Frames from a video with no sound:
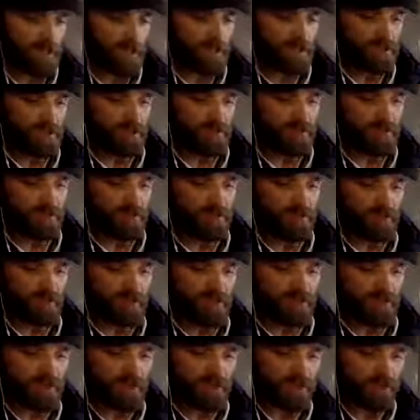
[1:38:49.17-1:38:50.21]
It shall be an
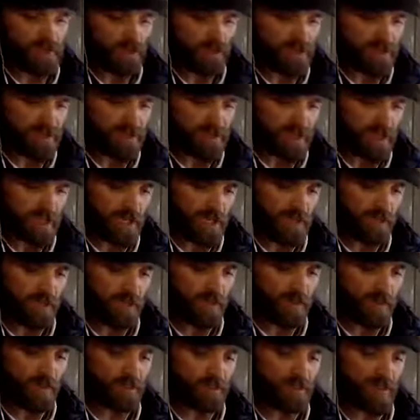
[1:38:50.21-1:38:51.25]
offence for any person in a
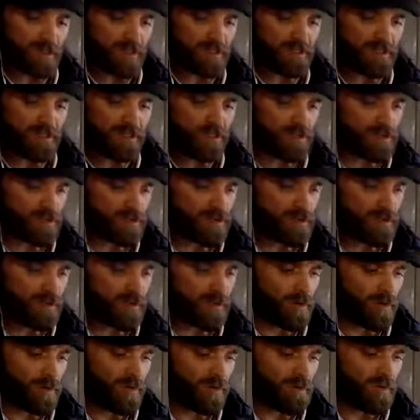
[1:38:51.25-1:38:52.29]
public place to distribute
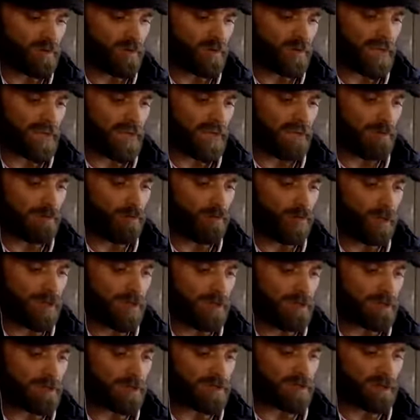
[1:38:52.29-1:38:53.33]
or display any
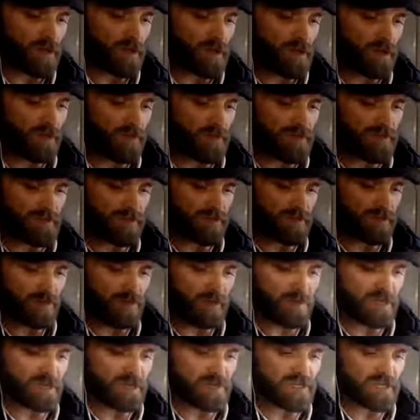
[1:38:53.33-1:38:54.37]
writing, sign, or visible
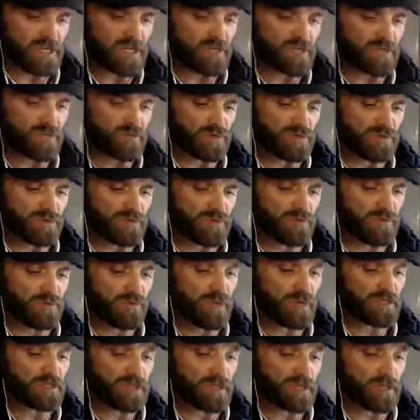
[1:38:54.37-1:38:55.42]
representation which is
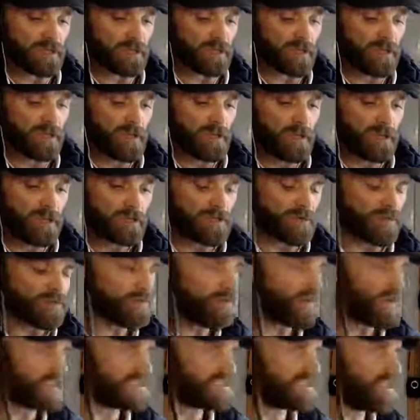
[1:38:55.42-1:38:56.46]
threatening. So,
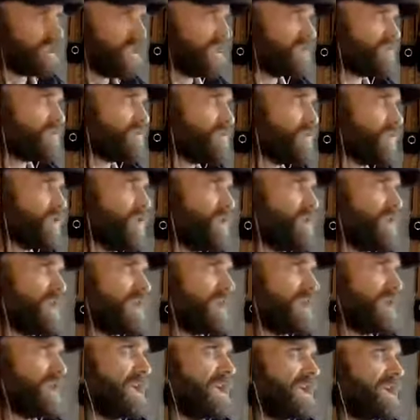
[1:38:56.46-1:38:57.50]
threatening is a word
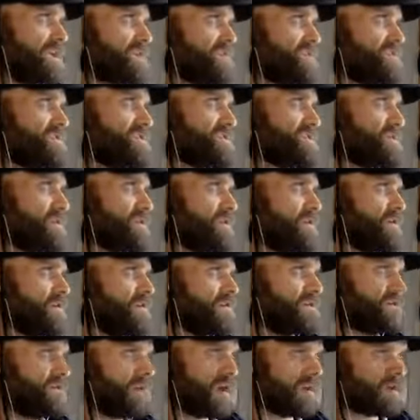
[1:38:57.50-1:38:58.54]
that is
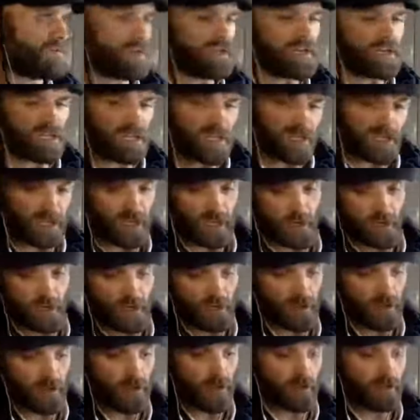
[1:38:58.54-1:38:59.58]
very
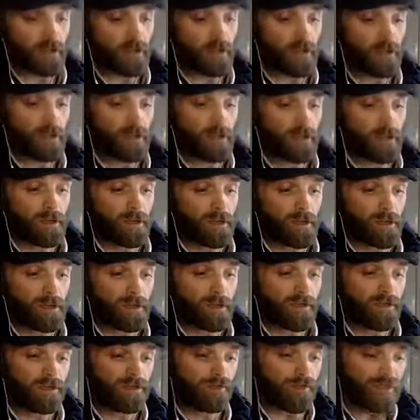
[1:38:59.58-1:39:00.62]
clear.
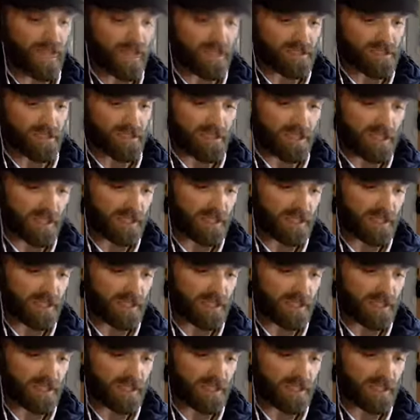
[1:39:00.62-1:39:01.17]
Threatening